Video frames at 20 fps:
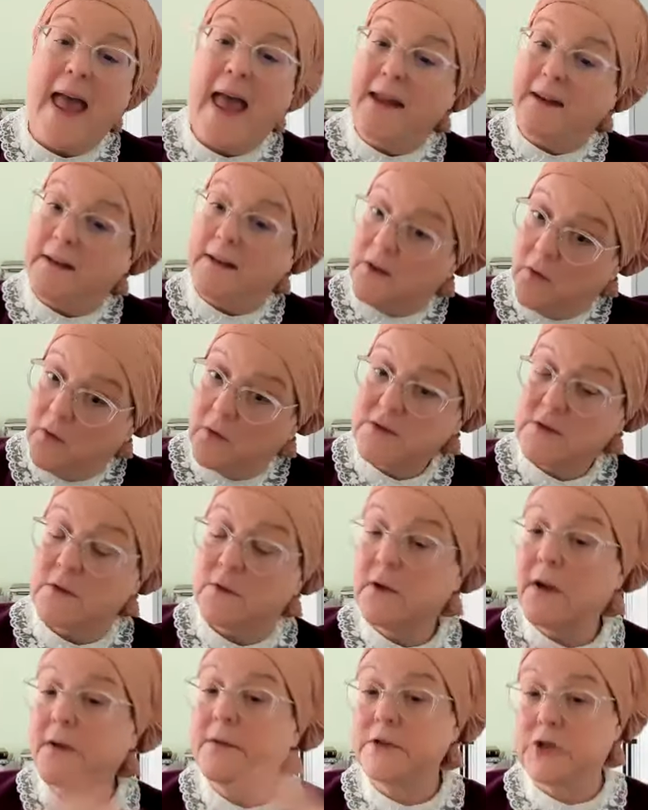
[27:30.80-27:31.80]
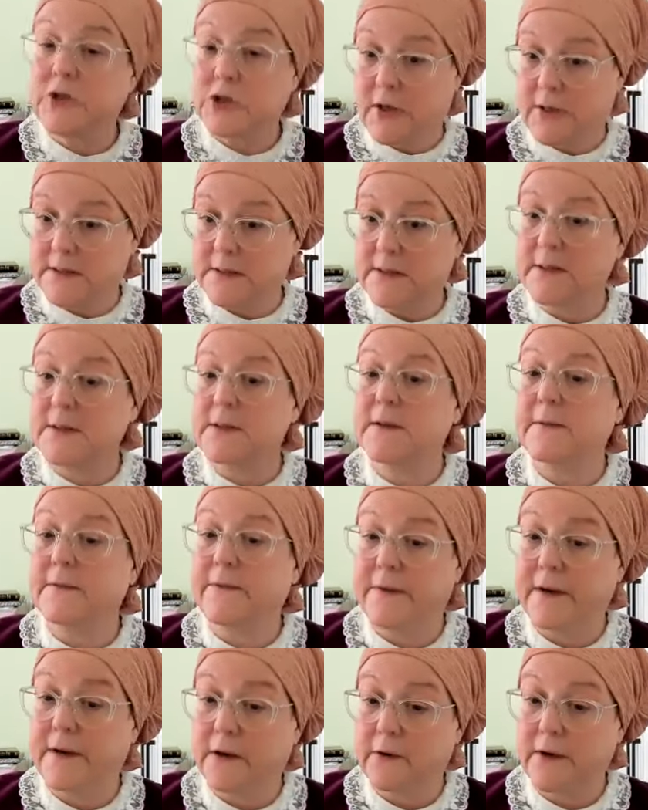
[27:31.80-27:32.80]
And he also loves justice
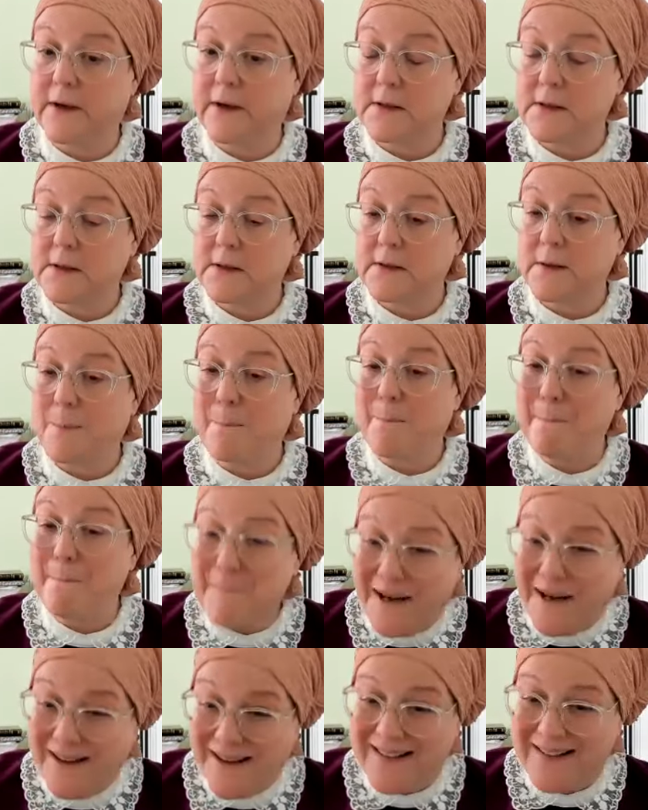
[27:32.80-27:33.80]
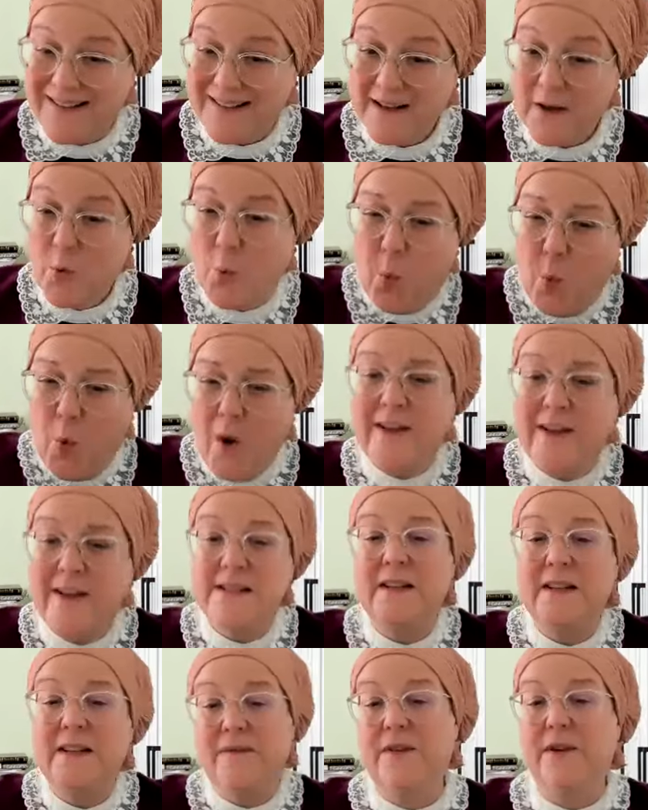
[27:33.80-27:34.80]
and fairness. But what
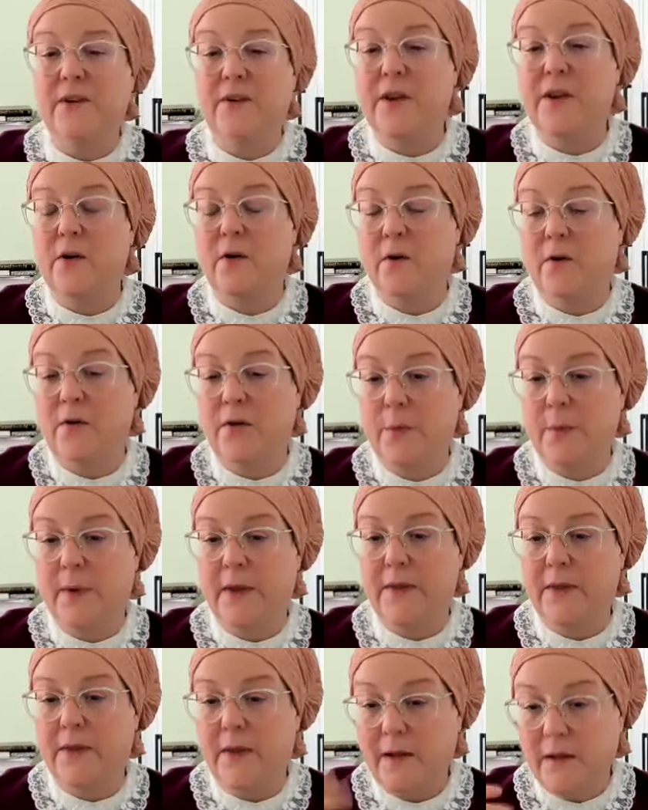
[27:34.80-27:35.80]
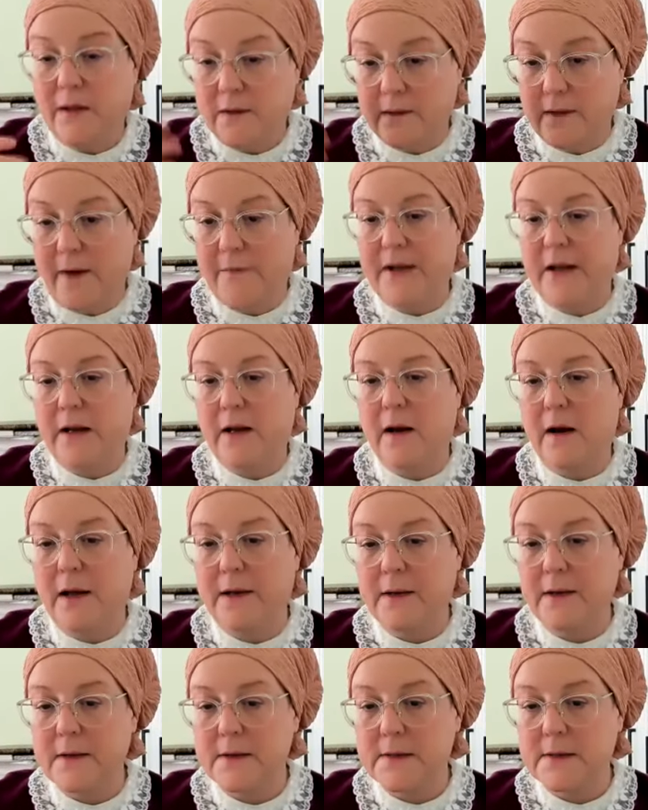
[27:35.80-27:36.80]
does he fill the earth with? Loving
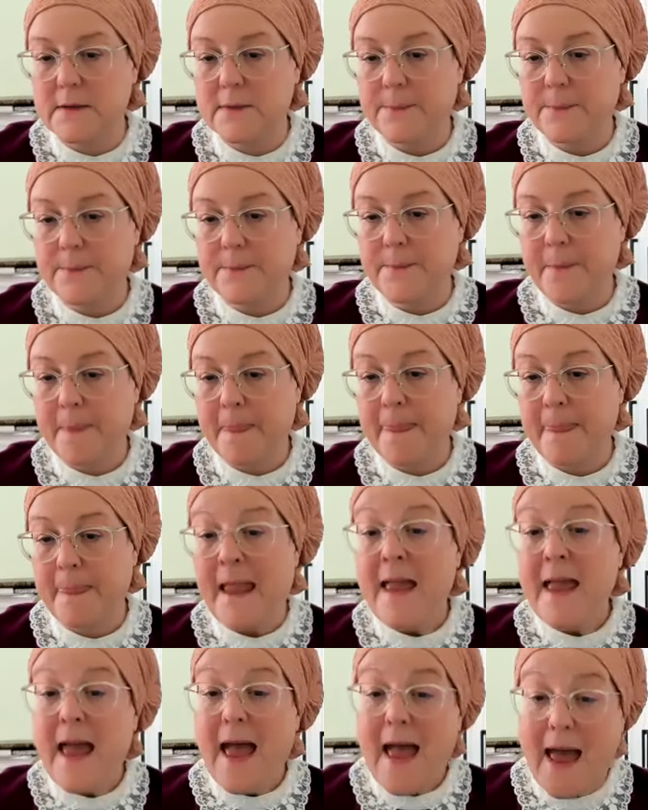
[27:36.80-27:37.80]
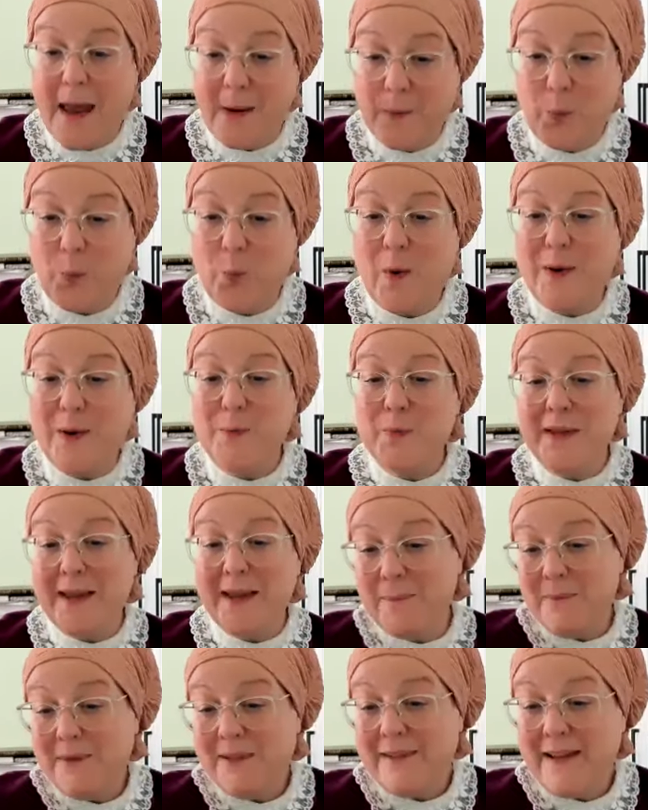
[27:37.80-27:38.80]
kindness. And when we
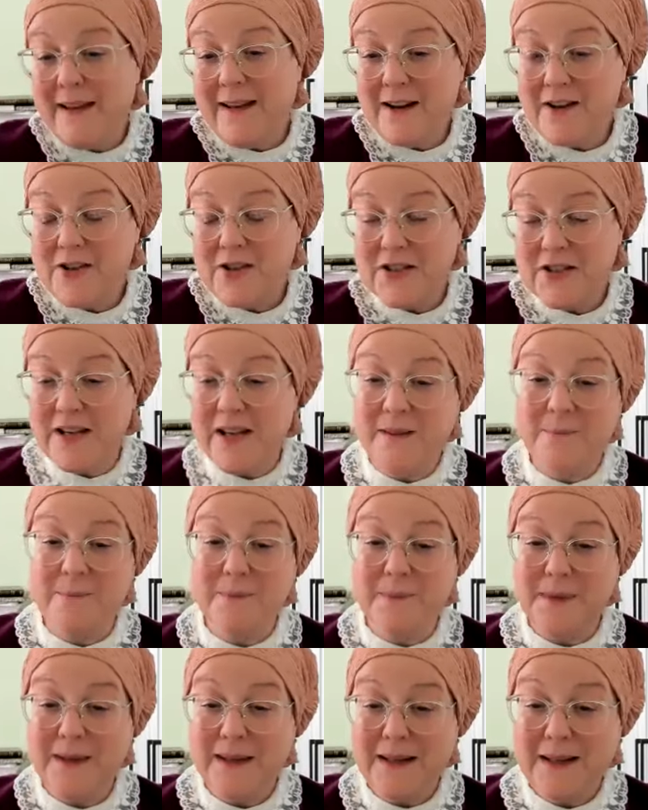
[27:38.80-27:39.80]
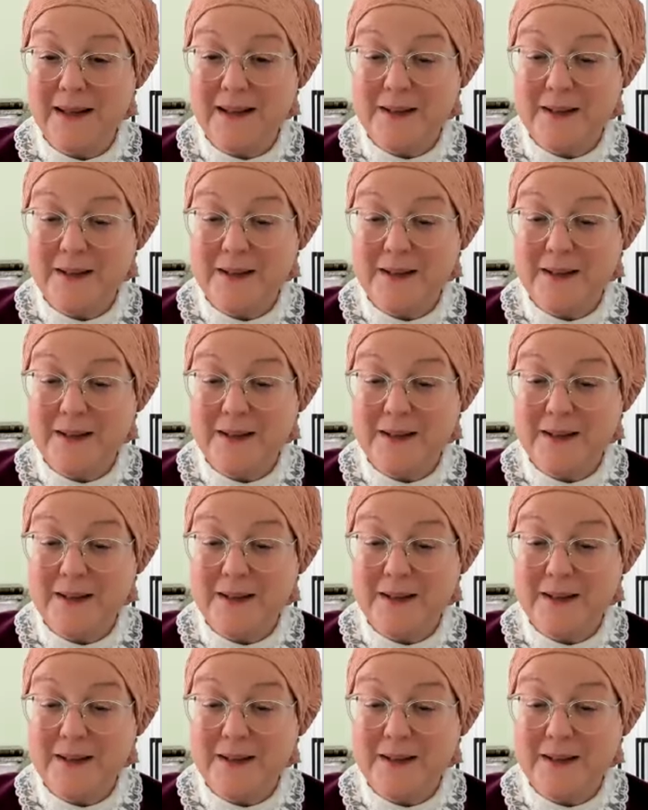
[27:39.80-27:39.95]
emulate Hashem,